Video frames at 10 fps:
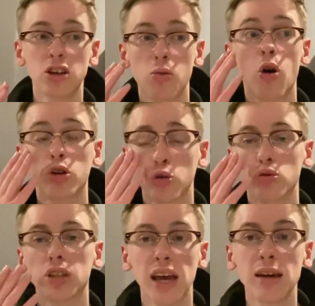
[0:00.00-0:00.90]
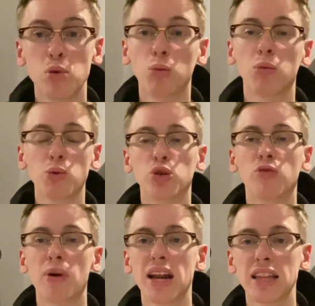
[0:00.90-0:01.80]
on another day he probably would have
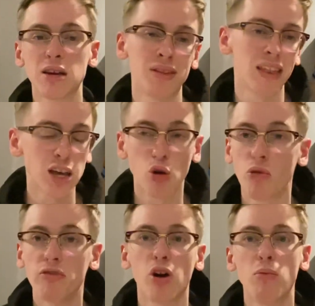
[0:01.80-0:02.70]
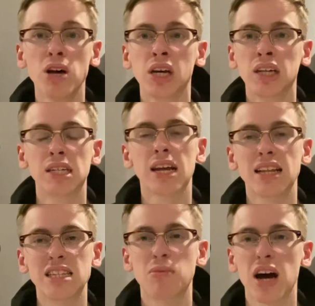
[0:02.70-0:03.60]
buried them, and they come from the
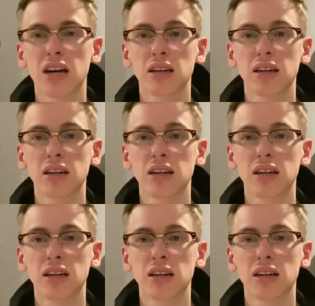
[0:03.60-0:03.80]
centre-back